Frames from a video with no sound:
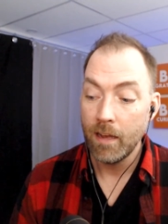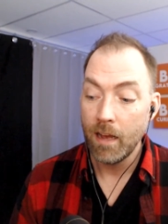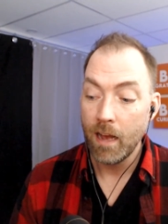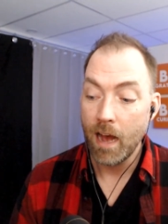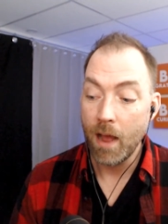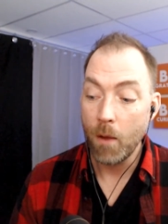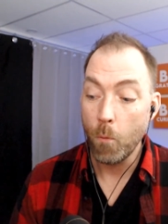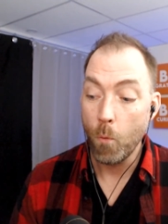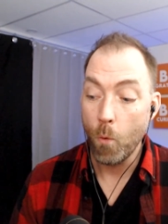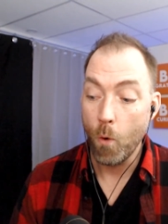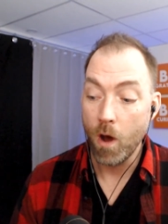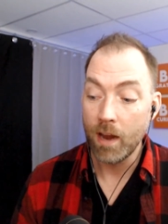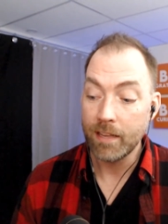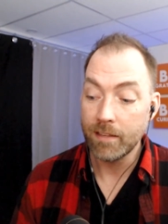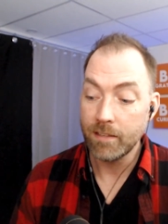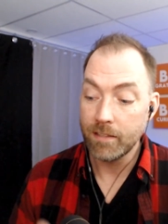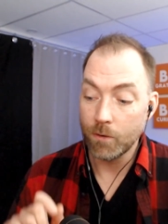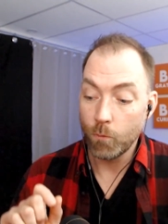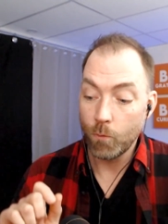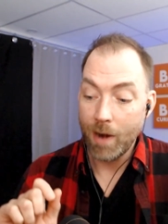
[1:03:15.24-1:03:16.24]
I
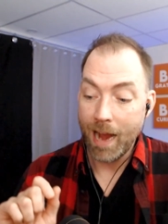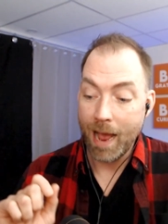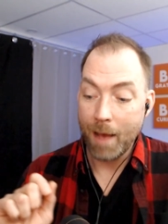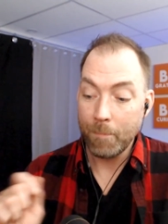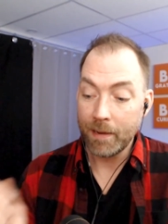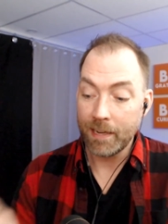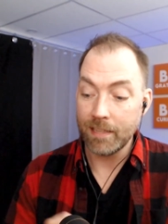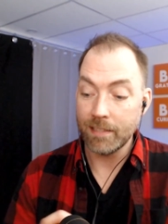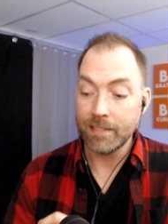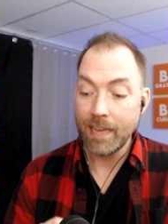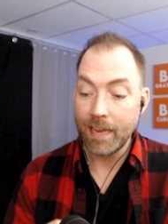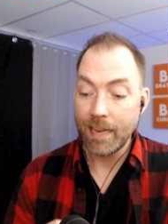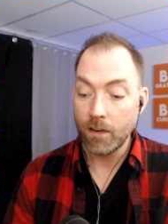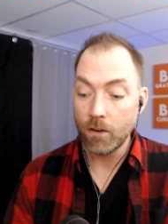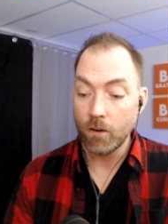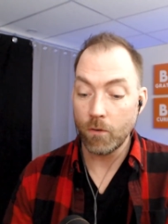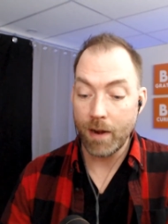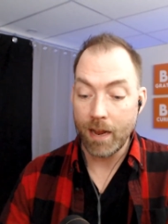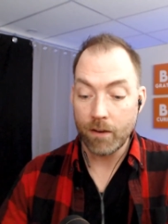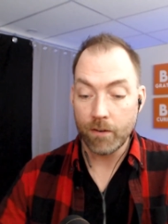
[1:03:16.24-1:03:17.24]
wanted to wrap a
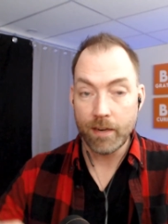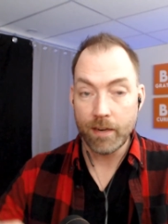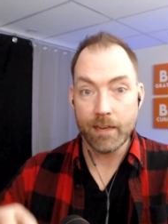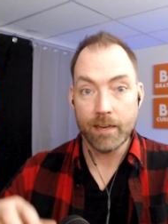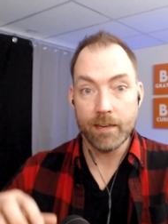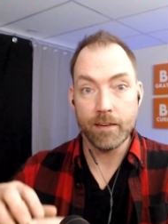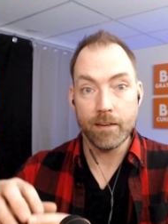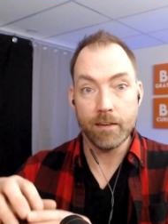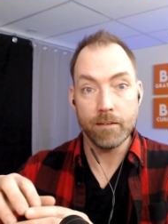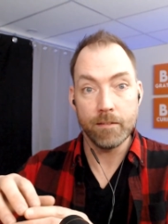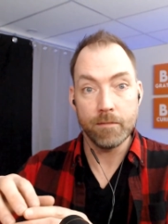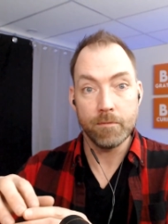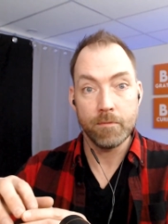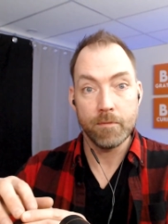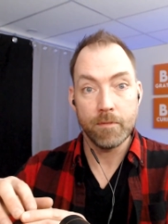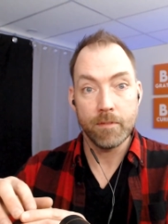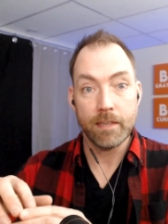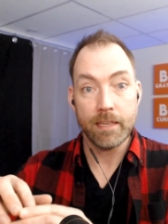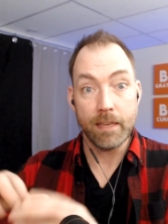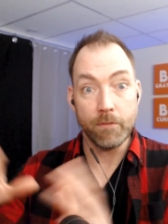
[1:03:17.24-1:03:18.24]
container around it and
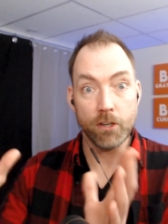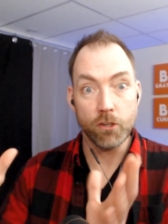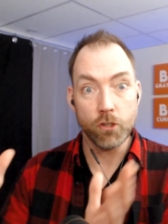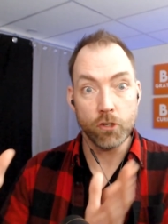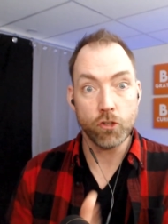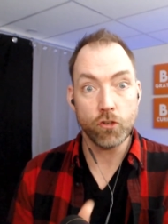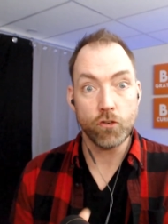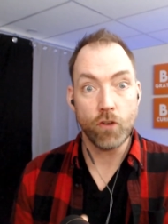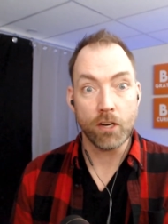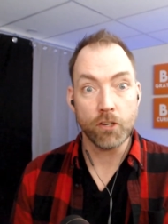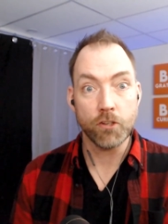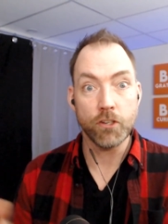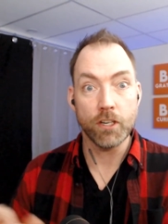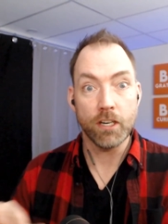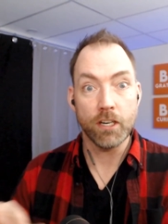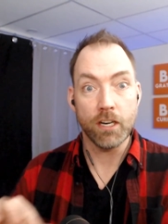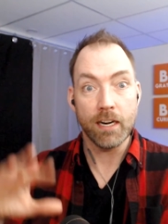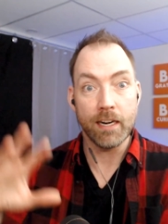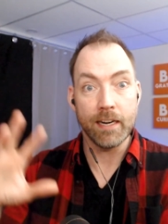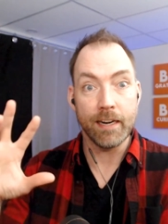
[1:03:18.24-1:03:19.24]
give it a
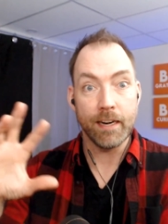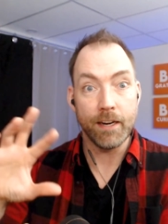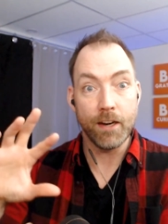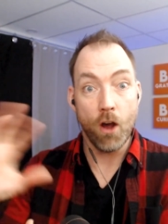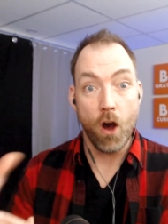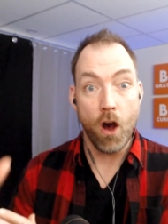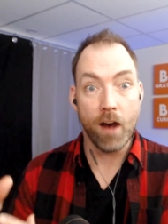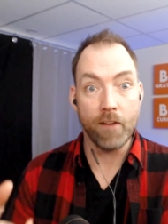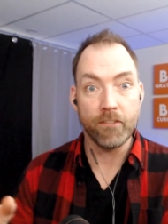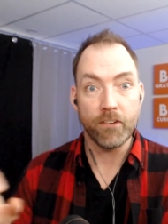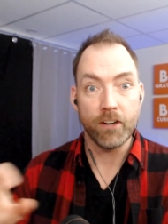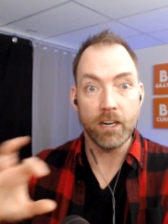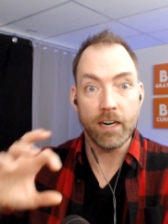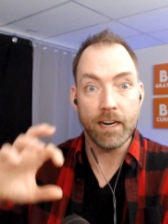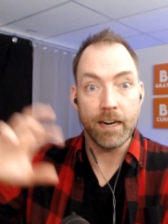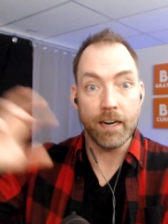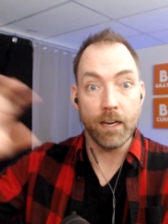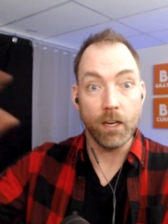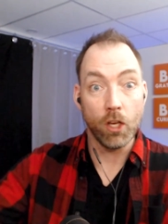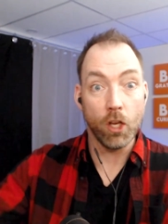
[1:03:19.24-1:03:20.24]
structure and an offer
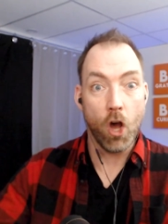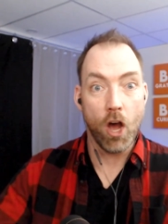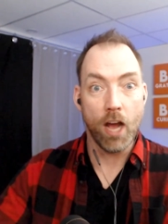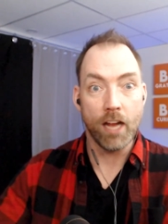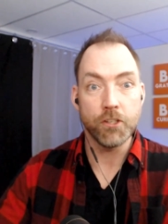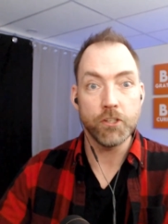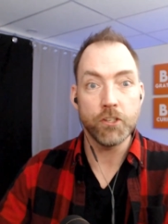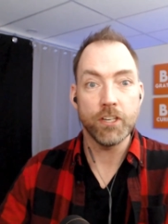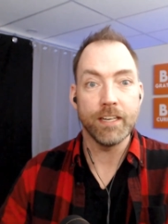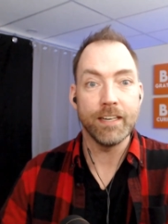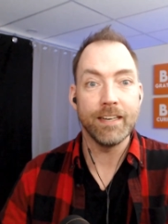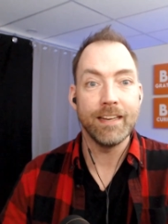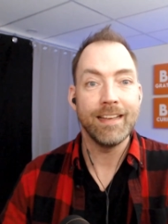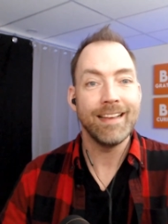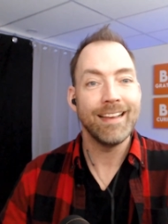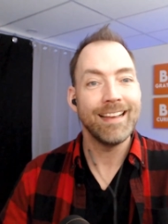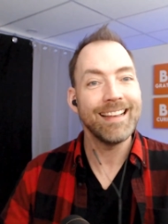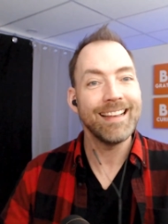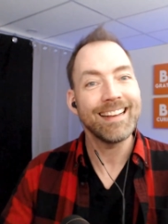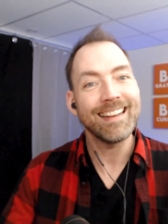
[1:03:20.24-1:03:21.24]
and a launch.
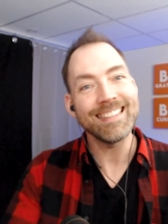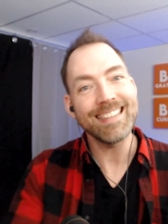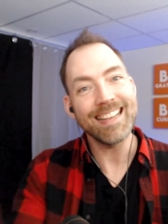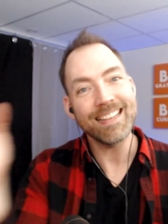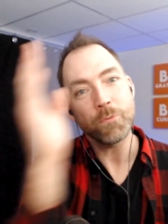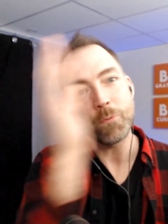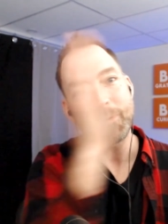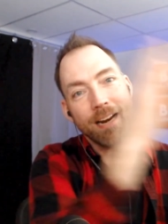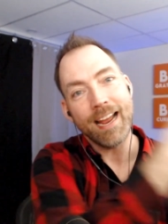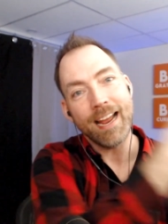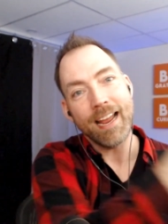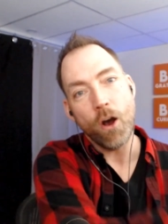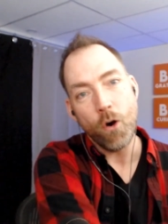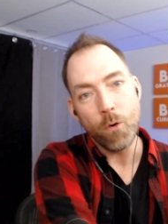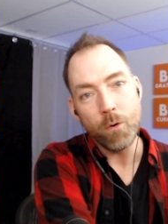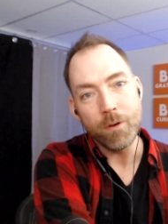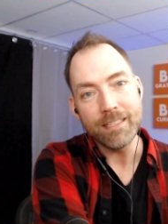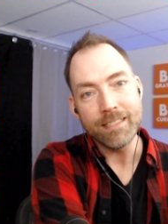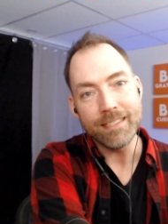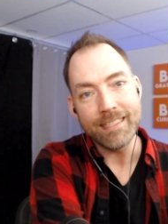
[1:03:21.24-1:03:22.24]
Because that's what I
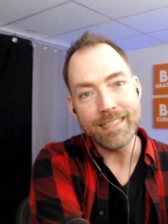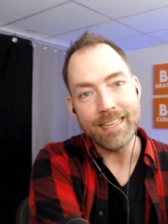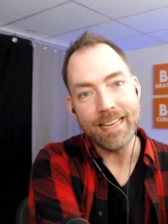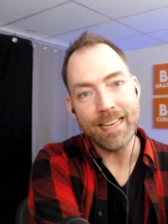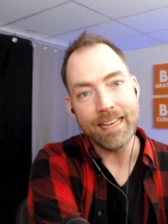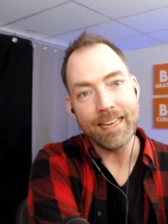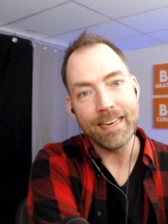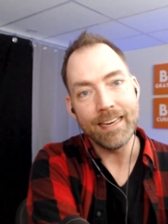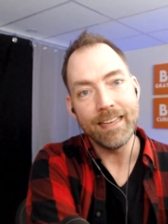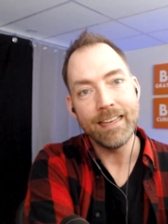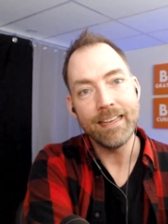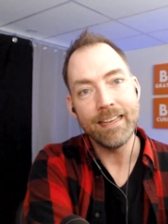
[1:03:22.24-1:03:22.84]
always did.